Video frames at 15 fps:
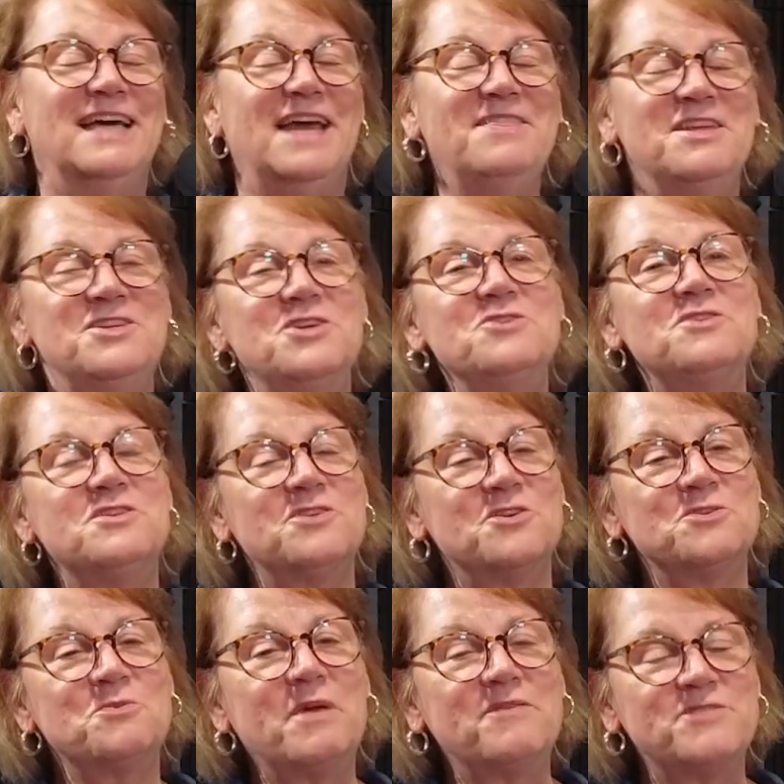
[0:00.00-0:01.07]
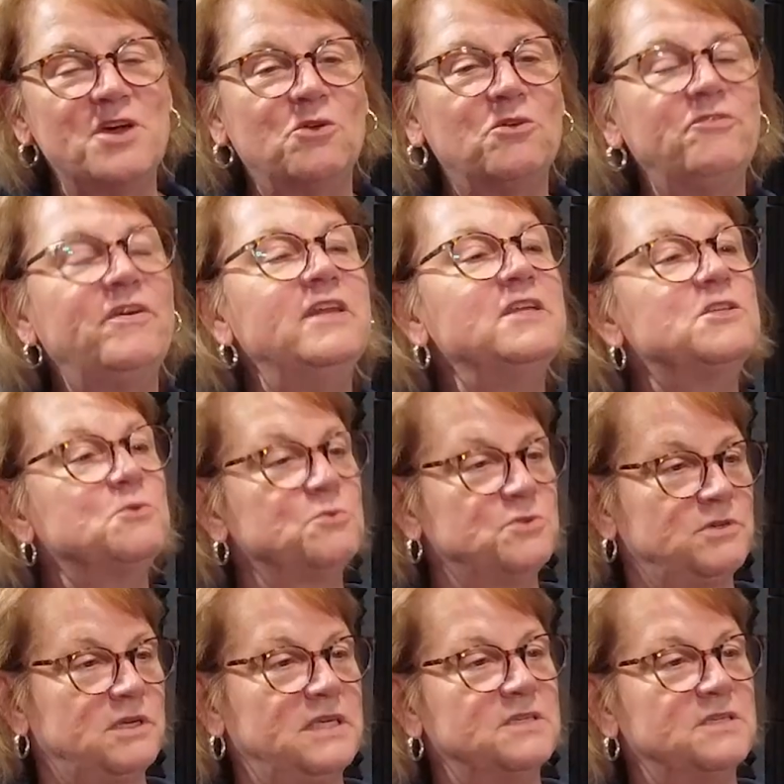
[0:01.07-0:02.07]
And then Tuesday, Thursday, we have total fitness, which